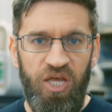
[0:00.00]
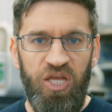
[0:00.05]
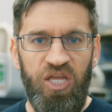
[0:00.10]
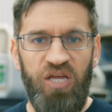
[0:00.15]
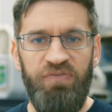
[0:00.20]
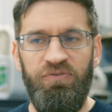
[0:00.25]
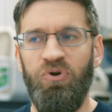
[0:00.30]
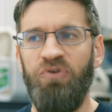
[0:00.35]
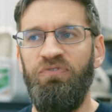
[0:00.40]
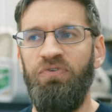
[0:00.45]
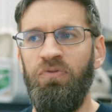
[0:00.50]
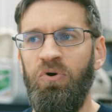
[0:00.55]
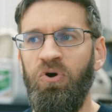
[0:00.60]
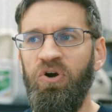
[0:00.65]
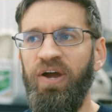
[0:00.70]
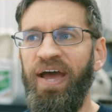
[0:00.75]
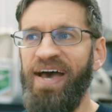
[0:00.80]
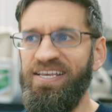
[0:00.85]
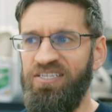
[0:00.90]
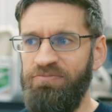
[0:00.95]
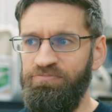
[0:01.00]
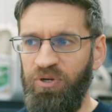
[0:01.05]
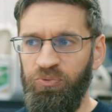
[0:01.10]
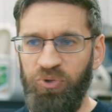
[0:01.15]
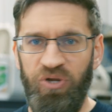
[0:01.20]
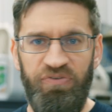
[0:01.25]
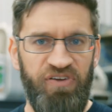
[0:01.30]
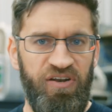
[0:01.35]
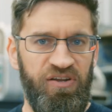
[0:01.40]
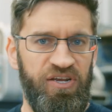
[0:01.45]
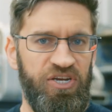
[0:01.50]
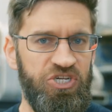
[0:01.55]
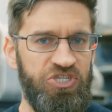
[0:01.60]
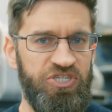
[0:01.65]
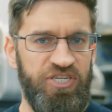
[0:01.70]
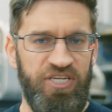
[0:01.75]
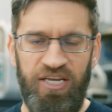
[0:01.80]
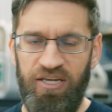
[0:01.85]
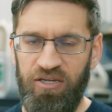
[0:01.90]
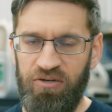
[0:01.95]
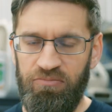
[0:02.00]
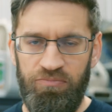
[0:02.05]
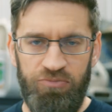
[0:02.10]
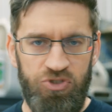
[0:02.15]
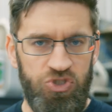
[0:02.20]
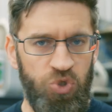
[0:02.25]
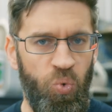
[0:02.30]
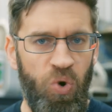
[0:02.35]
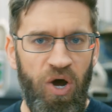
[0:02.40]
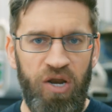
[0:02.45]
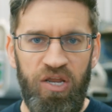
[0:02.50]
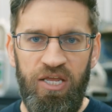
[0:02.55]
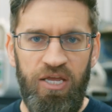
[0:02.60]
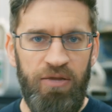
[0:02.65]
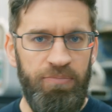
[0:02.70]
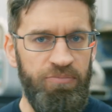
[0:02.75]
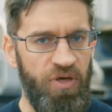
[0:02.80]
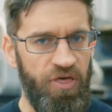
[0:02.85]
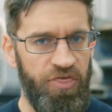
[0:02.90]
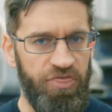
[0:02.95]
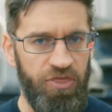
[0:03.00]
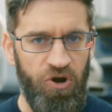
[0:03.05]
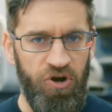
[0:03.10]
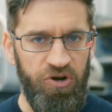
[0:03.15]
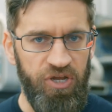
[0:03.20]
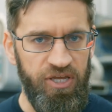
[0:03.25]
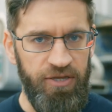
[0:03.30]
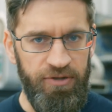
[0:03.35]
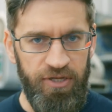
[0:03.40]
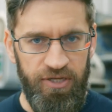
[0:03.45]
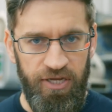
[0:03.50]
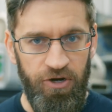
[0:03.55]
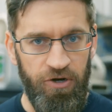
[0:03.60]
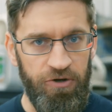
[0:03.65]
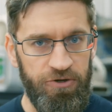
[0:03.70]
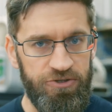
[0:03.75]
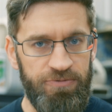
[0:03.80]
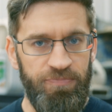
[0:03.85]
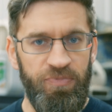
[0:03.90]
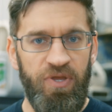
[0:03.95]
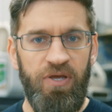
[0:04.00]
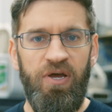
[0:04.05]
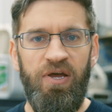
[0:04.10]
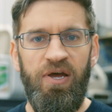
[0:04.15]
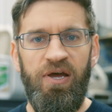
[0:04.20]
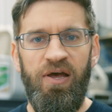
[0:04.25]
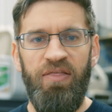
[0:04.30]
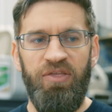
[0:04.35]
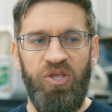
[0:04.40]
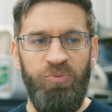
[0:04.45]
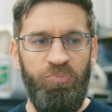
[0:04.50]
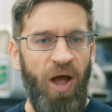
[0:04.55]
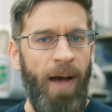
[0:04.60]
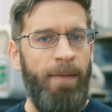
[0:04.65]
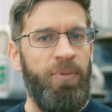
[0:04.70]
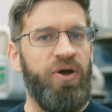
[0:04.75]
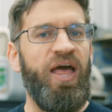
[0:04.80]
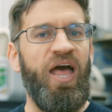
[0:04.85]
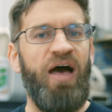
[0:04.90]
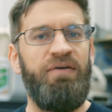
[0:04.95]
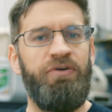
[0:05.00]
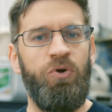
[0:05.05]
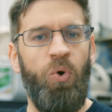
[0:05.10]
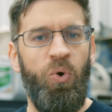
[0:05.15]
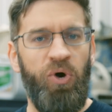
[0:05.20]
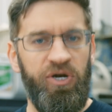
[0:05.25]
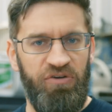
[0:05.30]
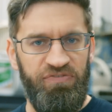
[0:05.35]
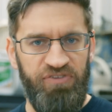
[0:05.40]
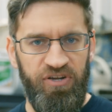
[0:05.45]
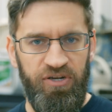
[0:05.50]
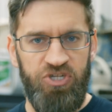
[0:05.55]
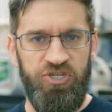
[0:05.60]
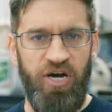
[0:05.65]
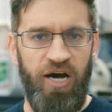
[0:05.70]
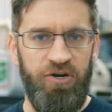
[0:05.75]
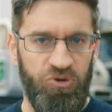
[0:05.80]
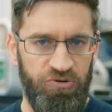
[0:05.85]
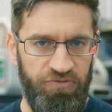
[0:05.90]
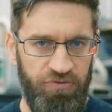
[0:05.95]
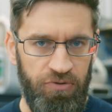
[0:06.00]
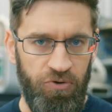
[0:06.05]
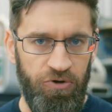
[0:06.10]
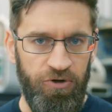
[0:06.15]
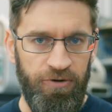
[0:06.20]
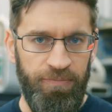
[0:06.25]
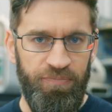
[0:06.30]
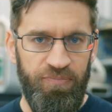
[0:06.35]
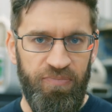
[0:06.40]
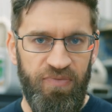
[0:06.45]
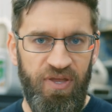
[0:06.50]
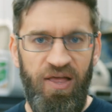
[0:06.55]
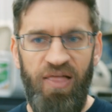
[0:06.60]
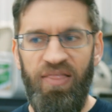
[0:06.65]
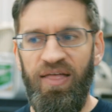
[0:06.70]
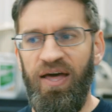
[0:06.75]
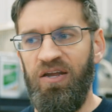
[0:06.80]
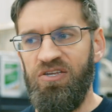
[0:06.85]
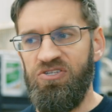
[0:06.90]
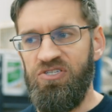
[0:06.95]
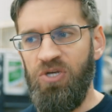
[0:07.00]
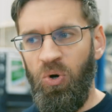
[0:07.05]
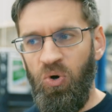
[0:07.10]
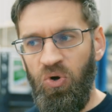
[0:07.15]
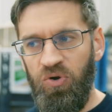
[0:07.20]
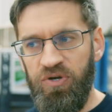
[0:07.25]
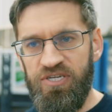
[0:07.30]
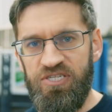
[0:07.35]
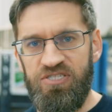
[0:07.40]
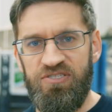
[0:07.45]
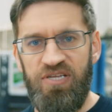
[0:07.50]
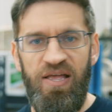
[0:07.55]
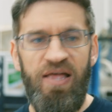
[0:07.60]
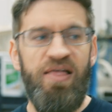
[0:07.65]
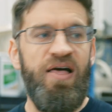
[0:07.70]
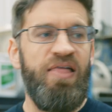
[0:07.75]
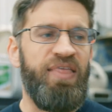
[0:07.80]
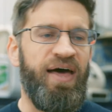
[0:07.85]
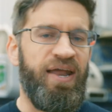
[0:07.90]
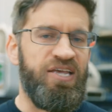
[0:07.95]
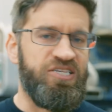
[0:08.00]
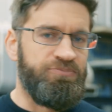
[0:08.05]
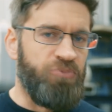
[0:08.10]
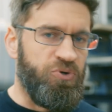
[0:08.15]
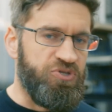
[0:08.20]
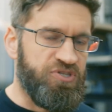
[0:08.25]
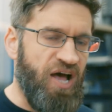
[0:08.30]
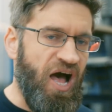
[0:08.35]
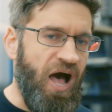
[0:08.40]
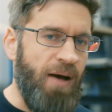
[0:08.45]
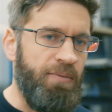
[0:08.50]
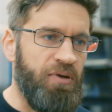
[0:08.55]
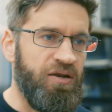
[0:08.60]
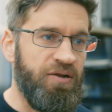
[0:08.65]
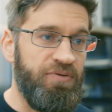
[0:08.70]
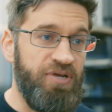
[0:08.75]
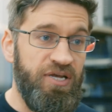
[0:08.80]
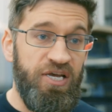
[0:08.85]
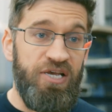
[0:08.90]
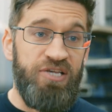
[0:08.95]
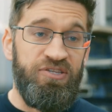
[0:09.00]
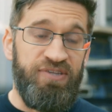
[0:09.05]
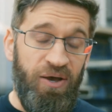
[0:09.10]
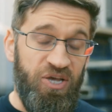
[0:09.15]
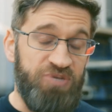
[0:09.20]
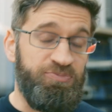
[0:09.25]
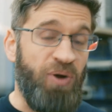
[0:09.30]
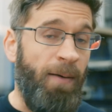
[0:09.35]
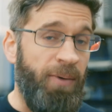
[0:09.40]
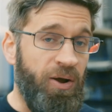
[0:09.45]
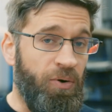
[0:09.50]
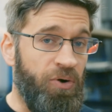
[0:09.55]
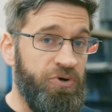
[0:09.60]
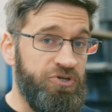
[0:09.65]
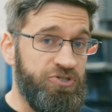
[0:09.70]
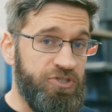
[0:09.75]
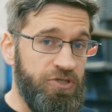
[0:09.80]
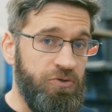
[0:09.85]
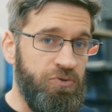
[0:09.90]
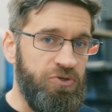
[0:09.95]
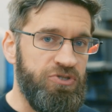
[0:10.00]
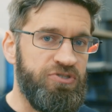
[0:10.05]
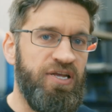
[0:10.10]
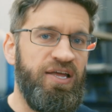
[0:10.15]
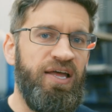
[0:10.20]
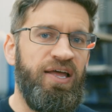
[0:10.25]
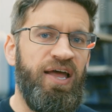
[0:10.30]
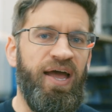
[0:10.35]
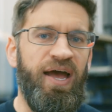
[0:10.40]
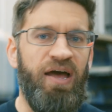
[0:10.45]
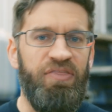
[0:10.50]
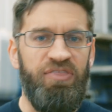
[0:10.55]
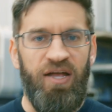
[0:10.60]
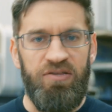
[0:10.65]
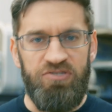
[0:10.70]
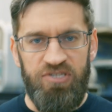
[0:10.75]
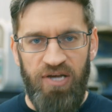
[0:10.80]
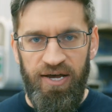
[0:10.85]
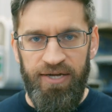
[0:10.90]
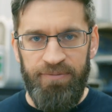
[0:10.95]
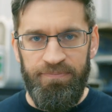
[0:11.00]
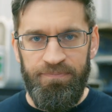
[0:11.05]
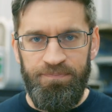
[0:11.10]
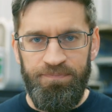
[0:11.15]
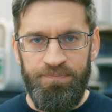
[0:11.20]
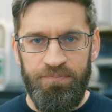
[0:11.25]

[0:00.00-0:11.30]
If your floor hasn't been refinished in 20, 30 years, you probably have an oil finish on your floor. That is the oldest, that is the most common, that was probably what was used at that time.